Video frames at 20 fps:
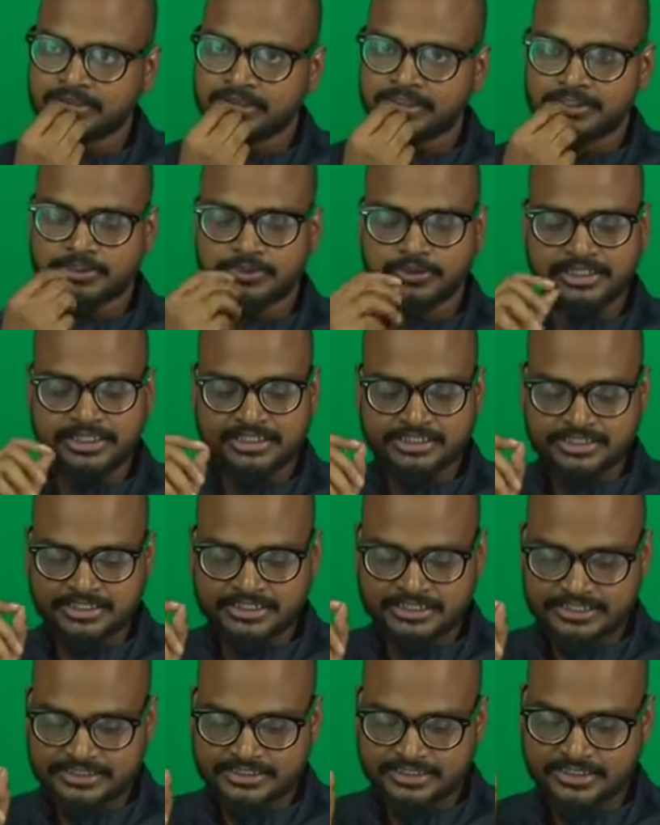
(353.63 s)
So teacher
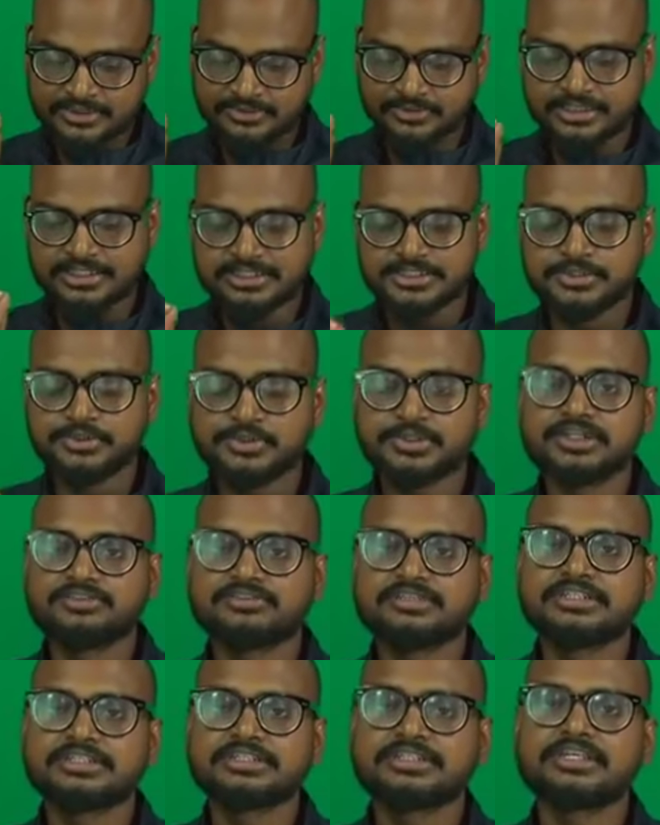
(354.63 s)
teaches what is
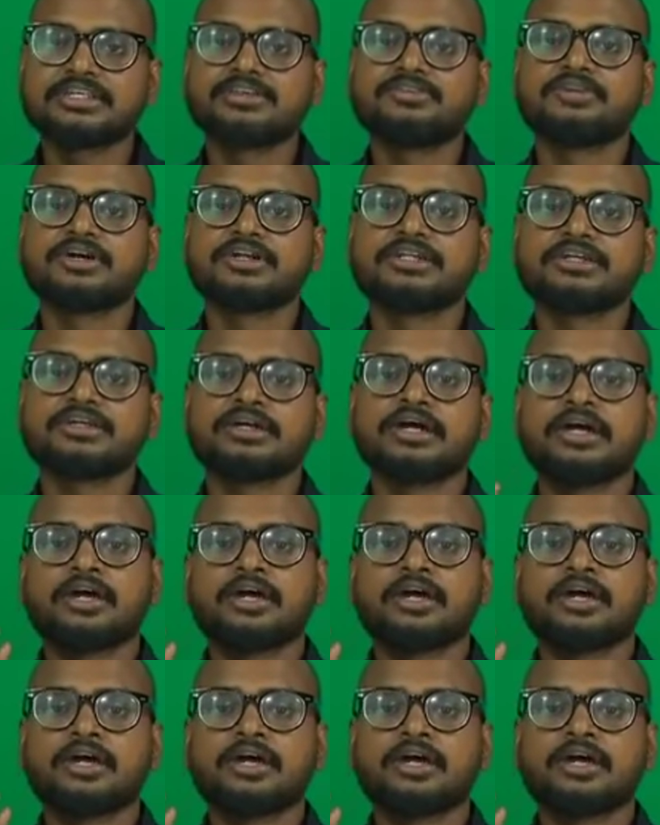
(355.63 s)
nucleophilicity, what is,